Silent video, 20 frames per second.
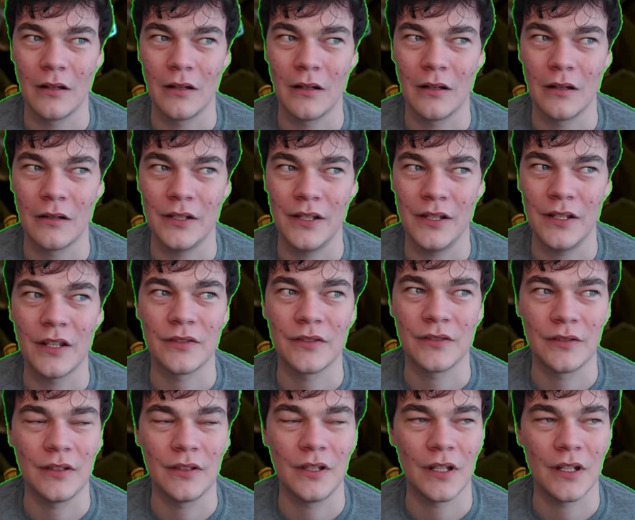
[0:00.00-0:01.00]
Yes,
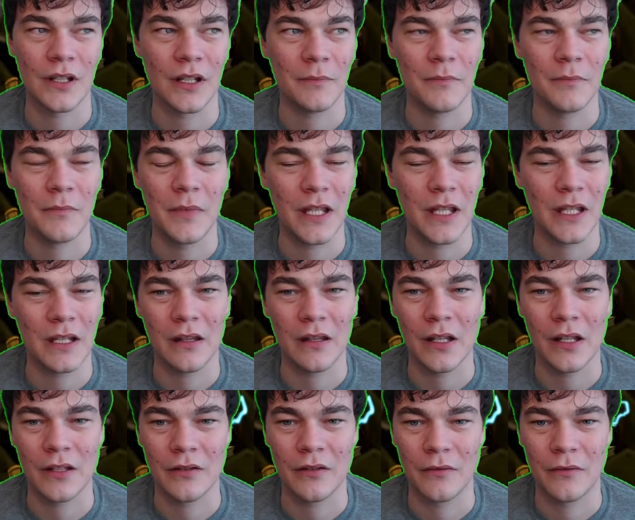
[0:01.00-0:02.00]
yeah, I made
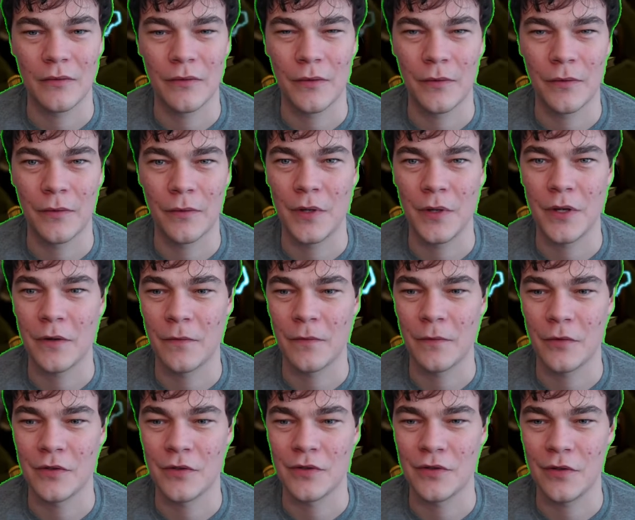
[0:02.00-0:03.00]
like three or
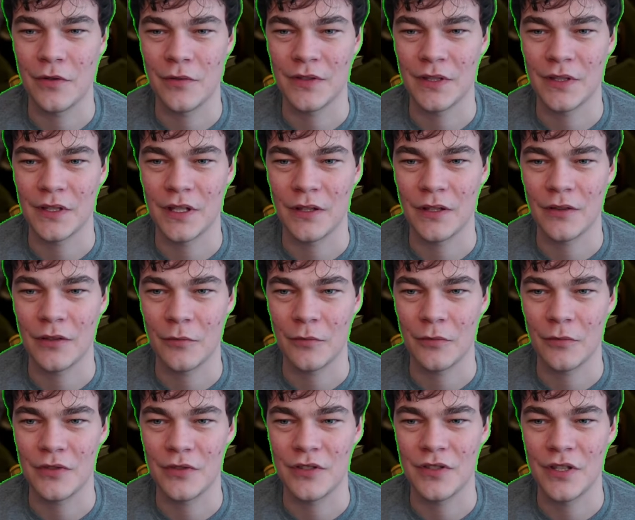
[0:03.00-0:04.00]
four jokes that I thought
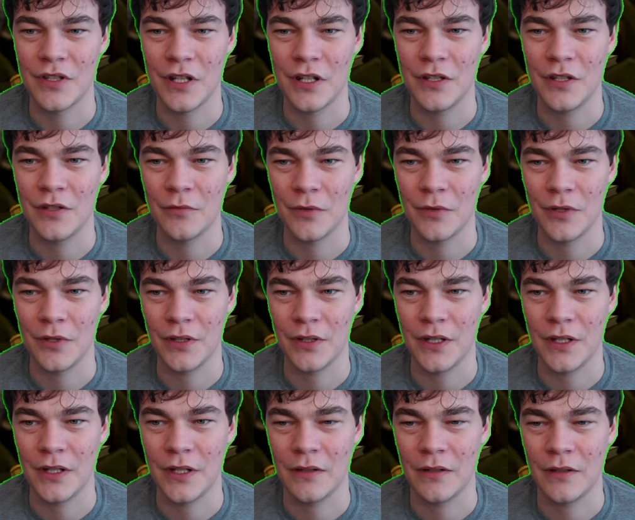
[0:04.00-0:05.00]
were
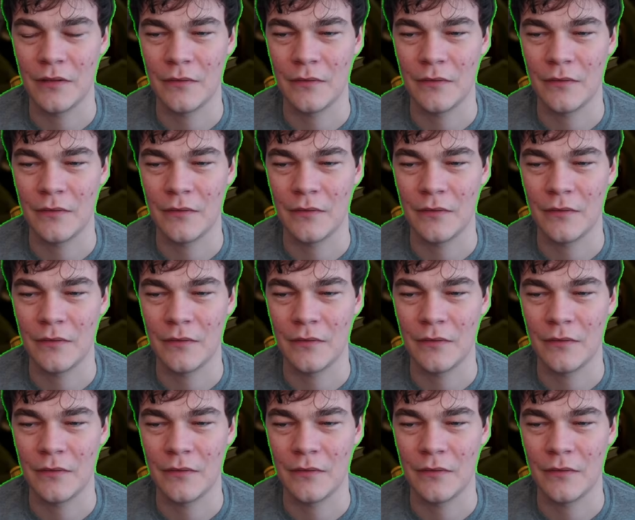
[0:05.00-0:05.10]
genuinely